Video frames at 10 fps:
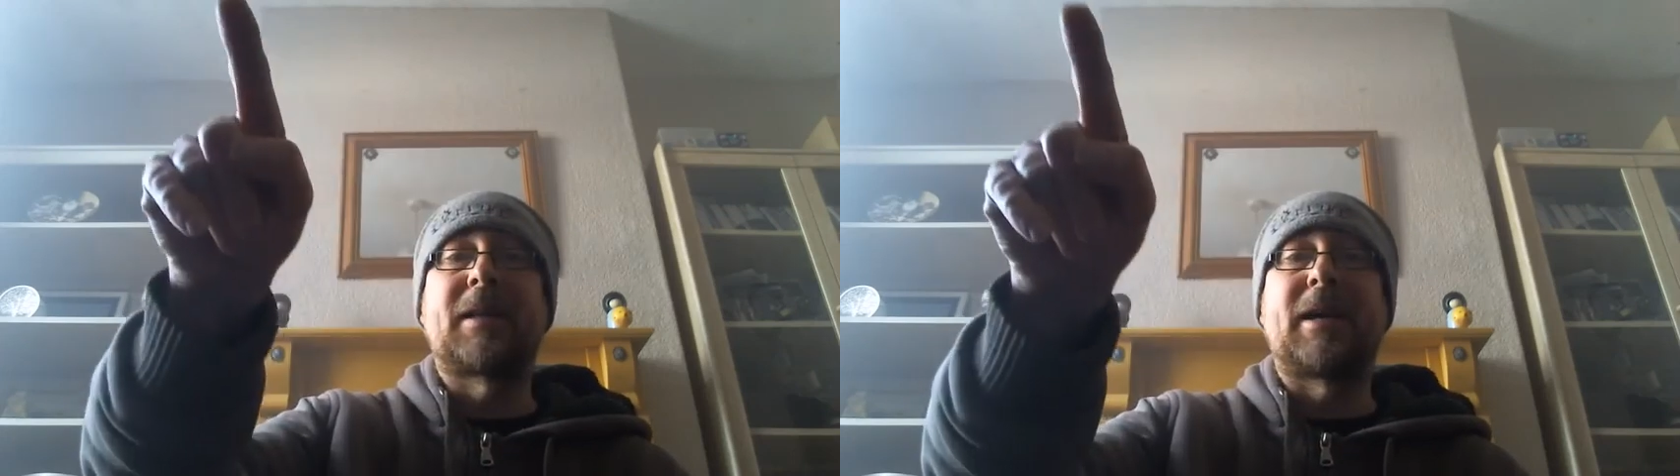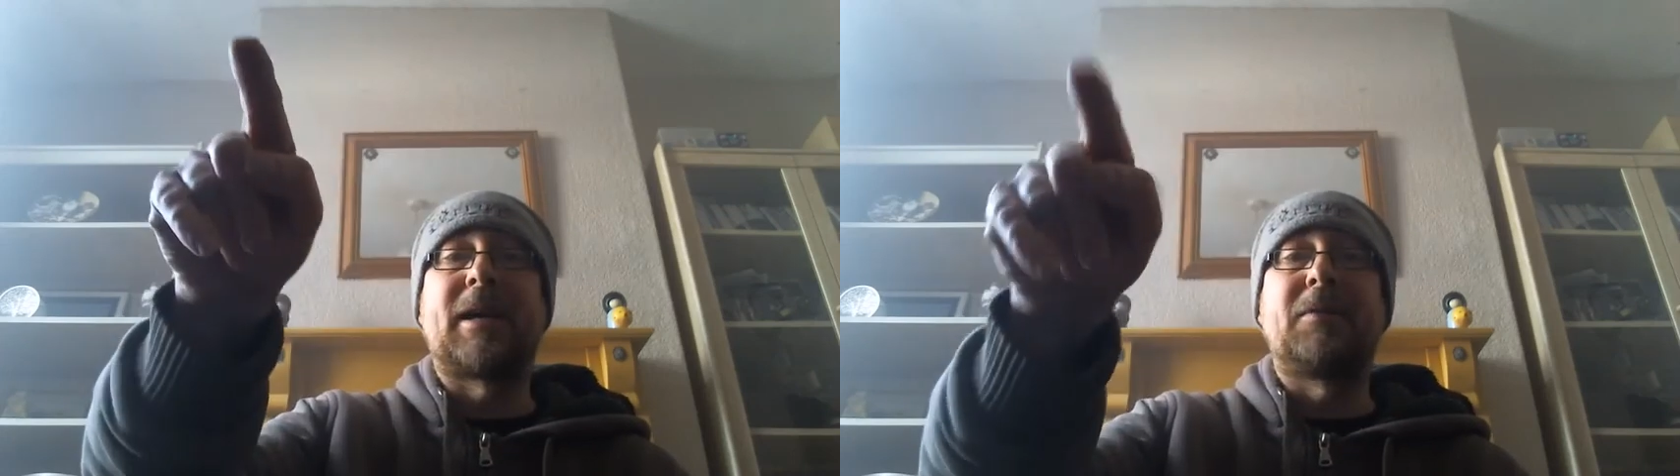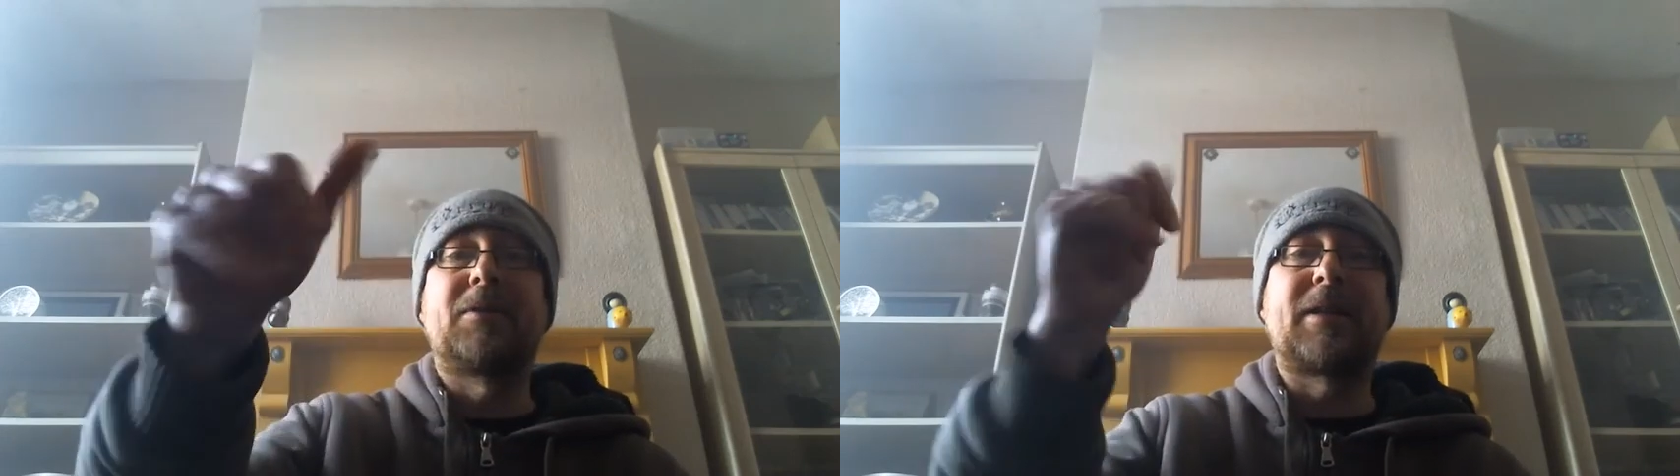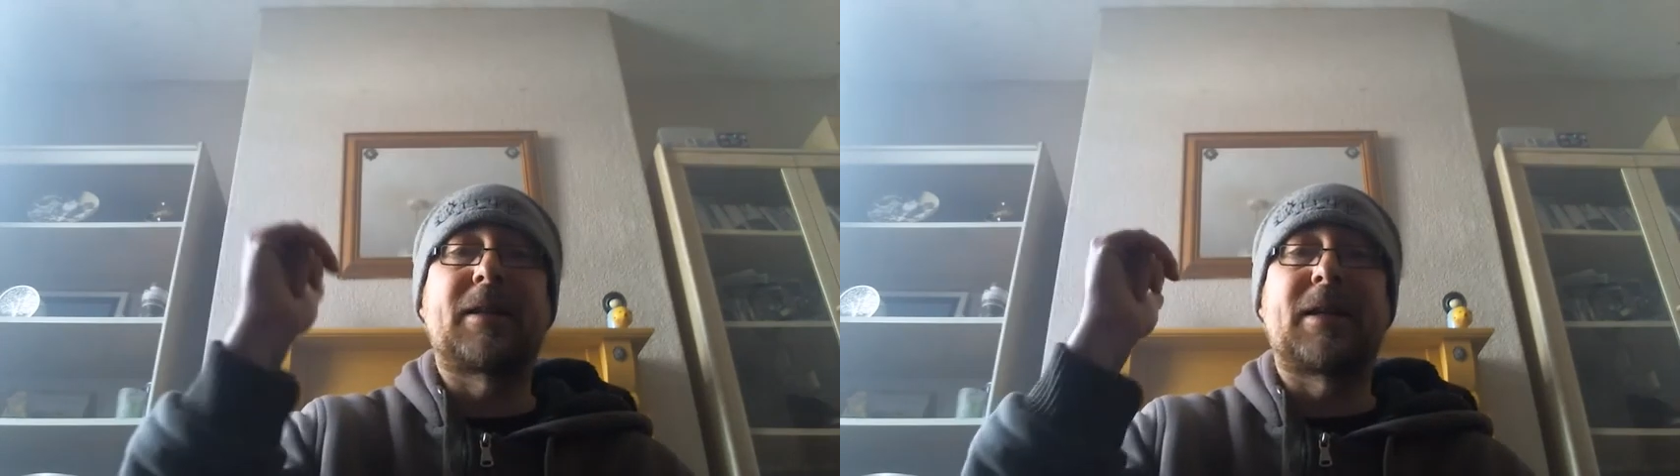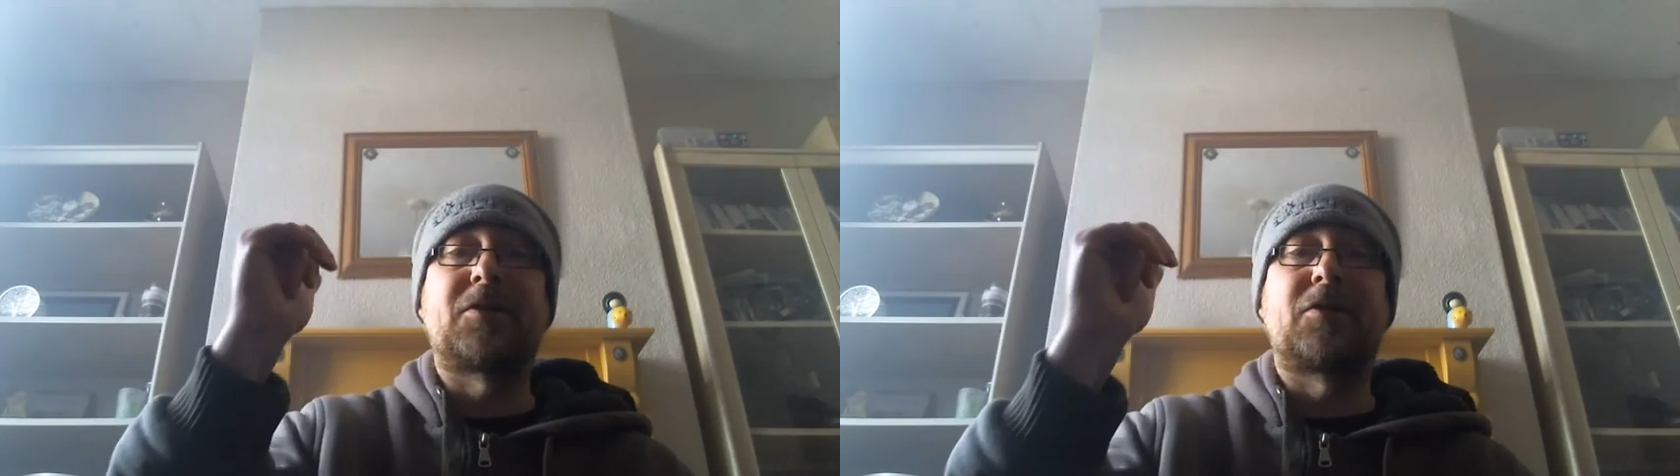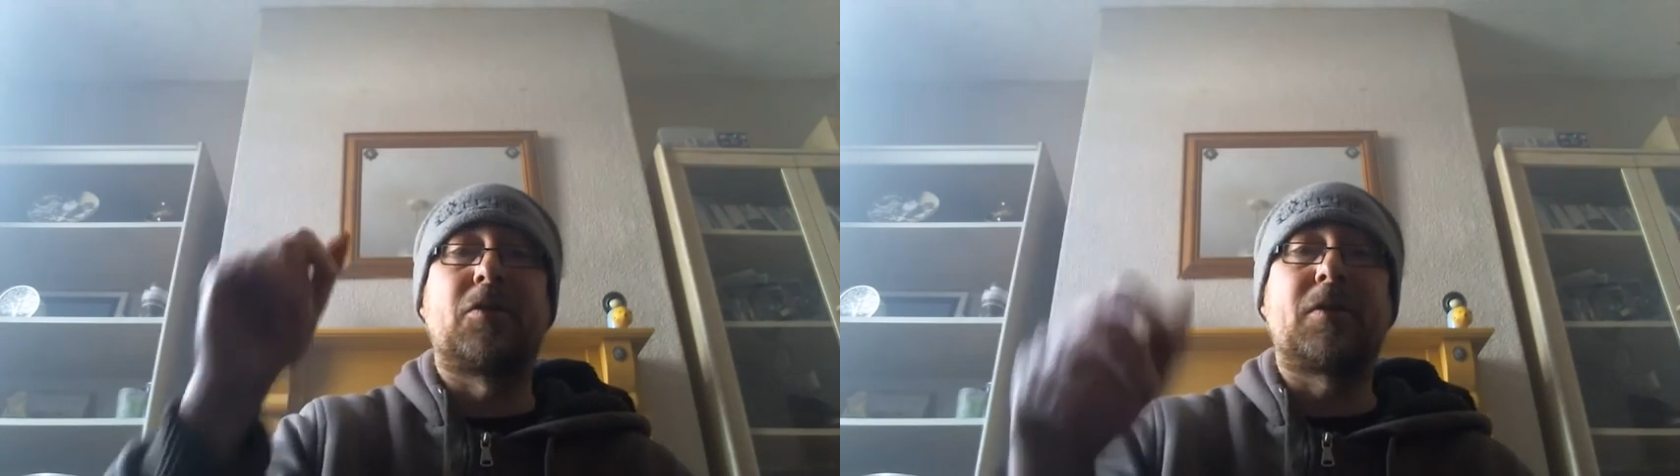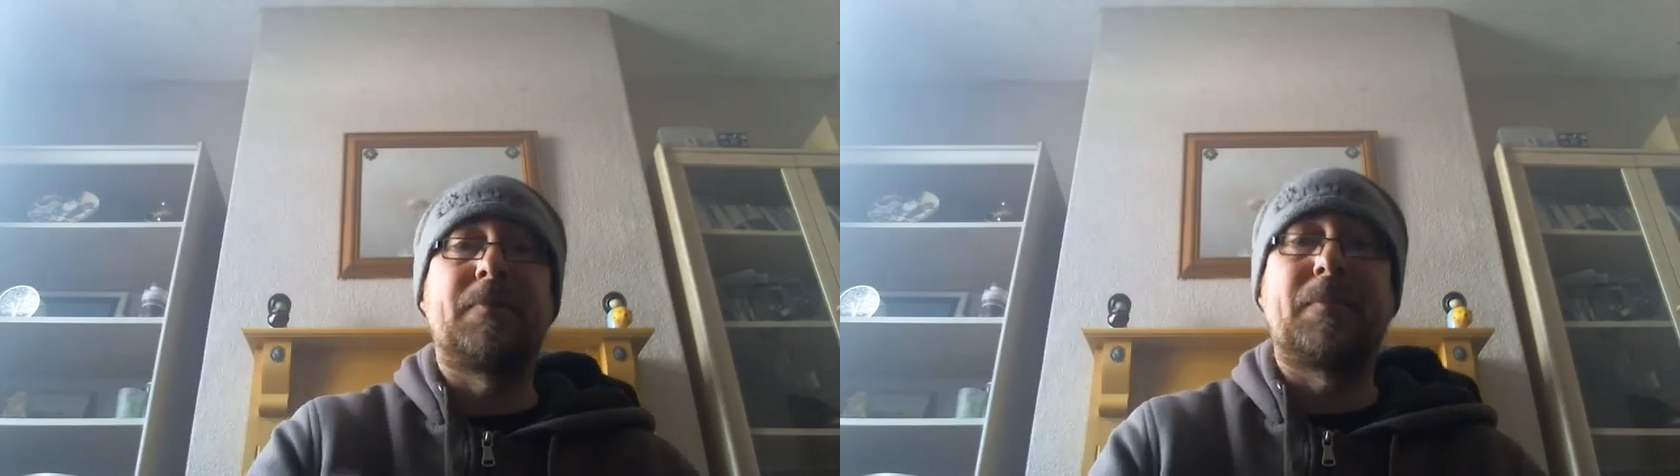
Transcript: that out, take their stock,